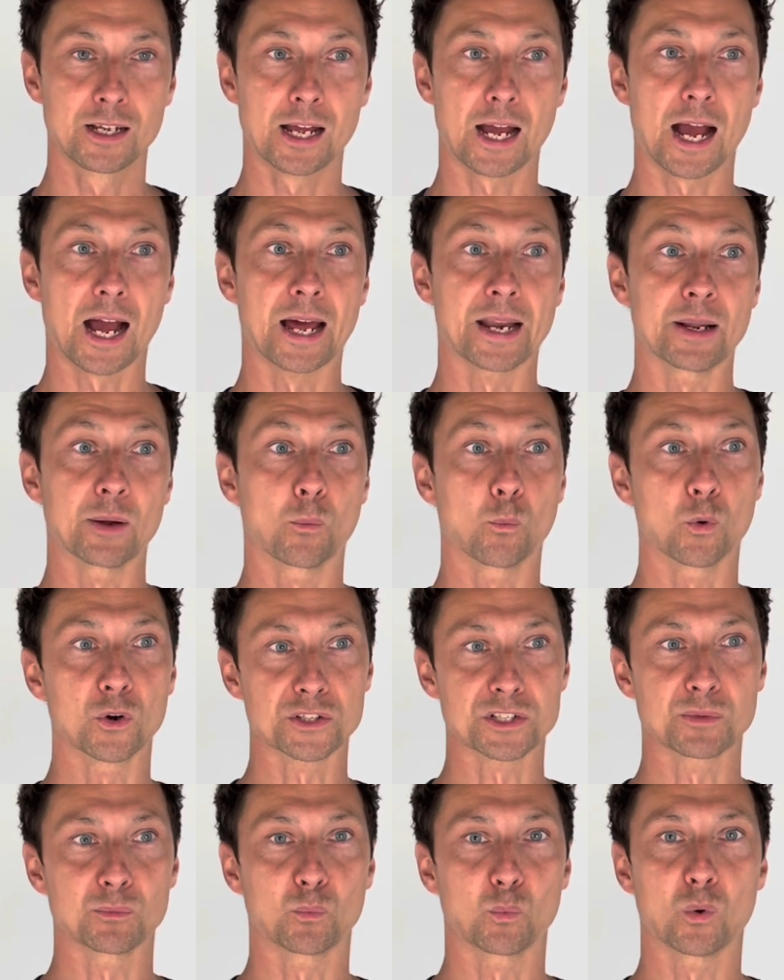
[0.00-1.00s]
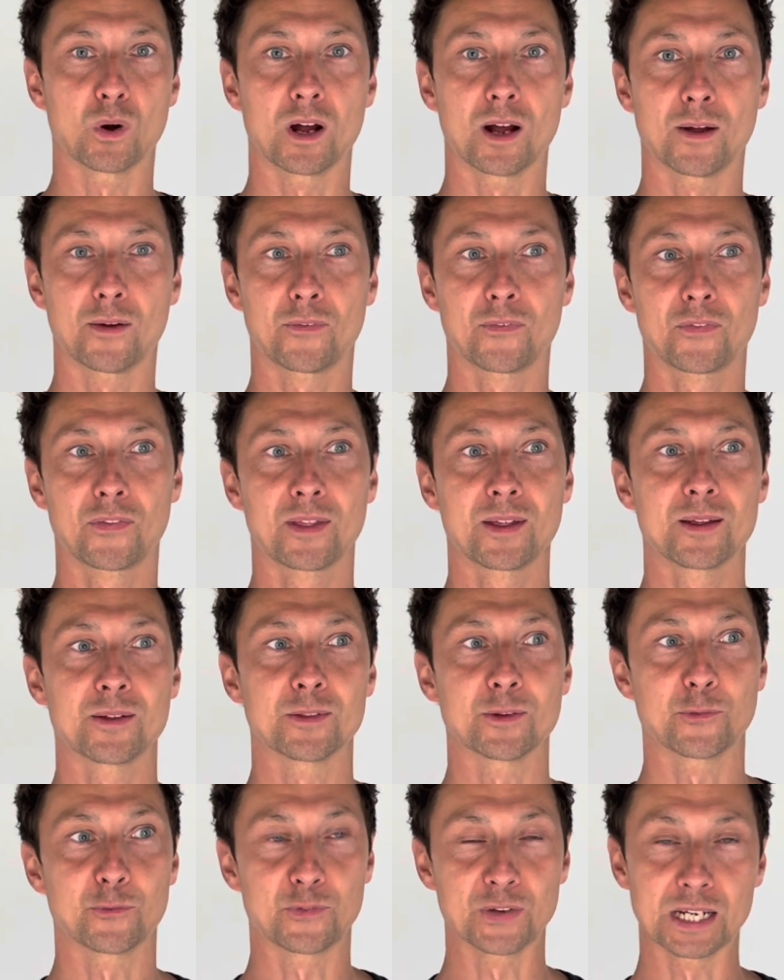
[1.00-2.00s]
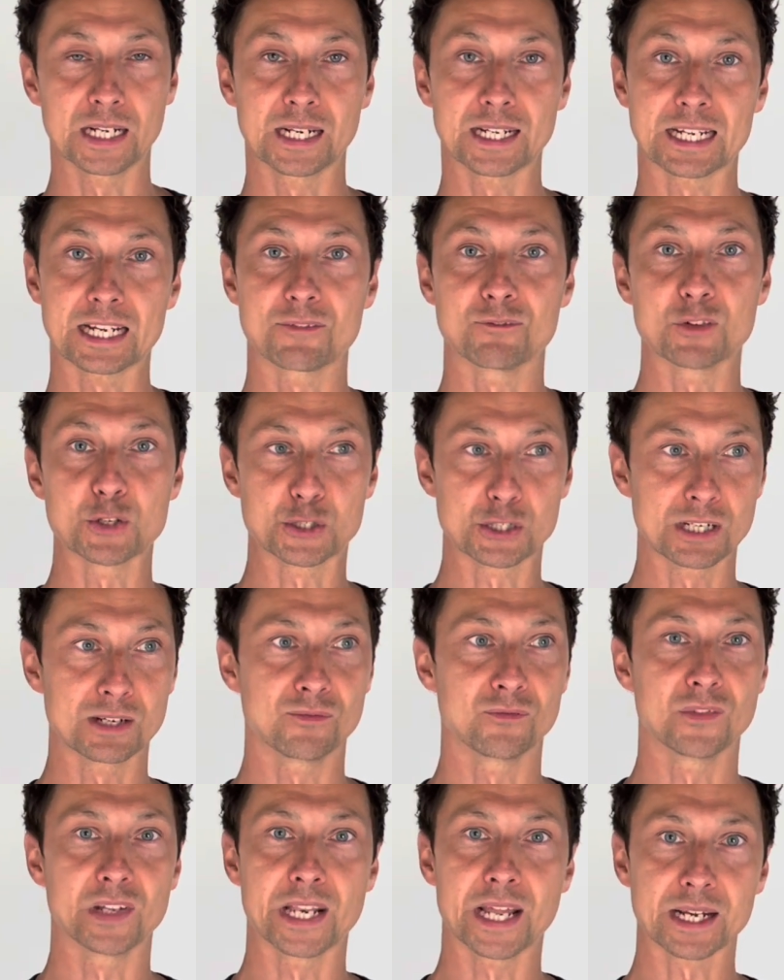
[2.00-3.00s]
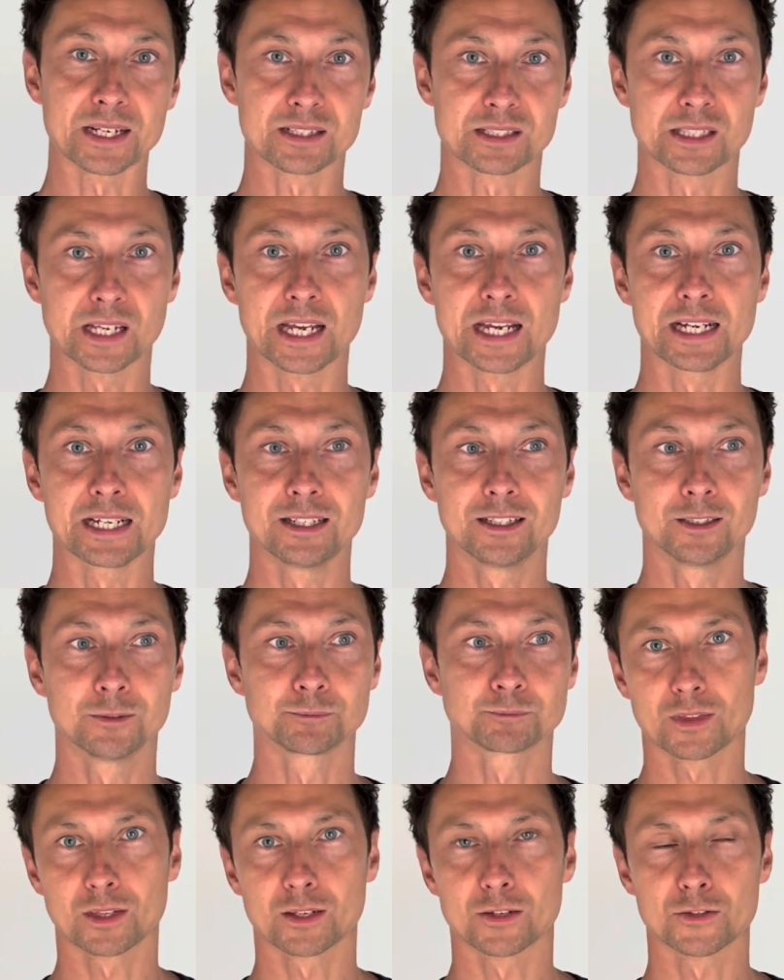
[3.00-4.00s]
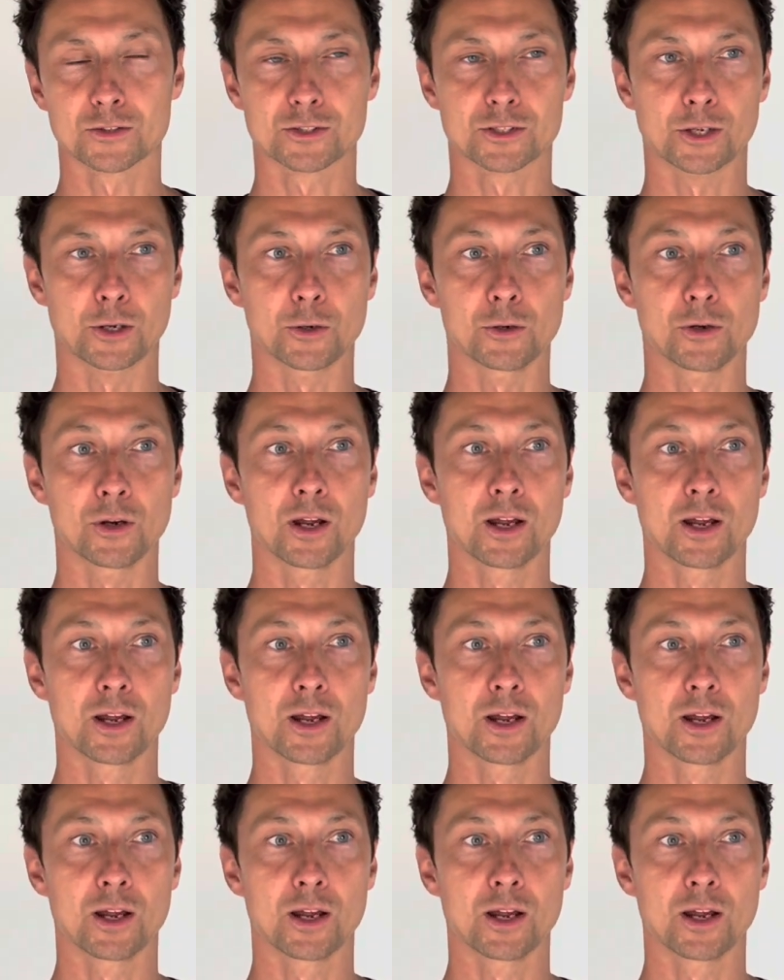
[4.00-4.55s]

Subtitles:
and it wasn't worth the feeling in the gym the next day. So